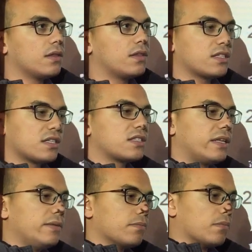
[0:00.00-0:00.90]
this is
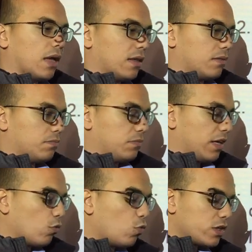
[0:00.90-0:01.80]
the
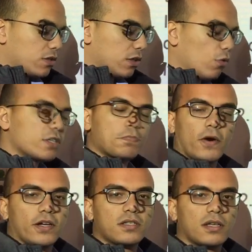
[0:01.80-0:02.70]
lowest
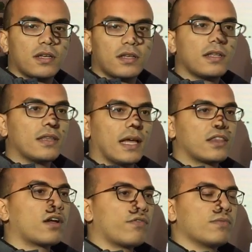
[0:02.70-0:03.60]
price
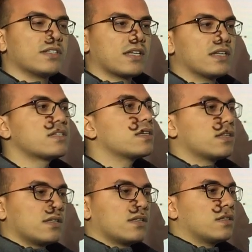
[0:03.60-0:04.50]
that the government
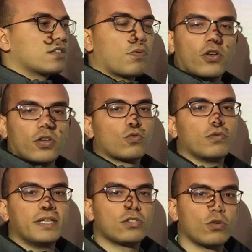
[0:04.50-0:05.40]
says this product
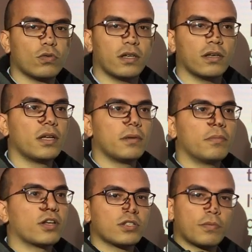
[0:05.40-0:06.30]
will be sold in.
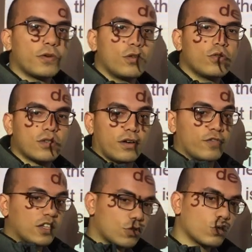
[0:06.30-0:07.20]
Because the producer,
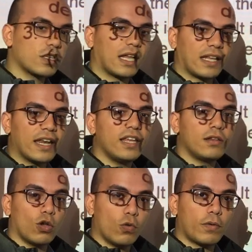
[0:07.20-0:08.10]
if they sold it at
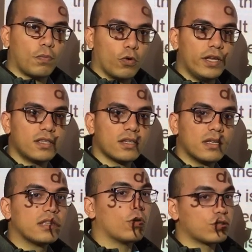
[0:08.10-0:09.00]
any lower
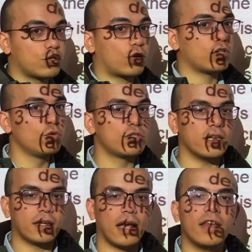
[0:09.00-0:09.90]
point, they'll start
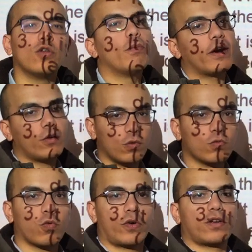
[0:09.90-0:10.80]
losing and nobody
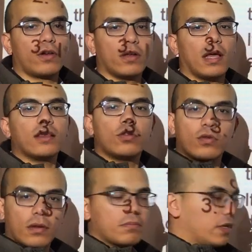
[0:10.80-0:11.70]
will work
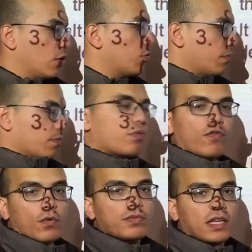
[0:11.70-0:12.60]
and
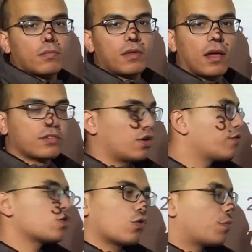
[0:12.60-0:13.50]
perform a service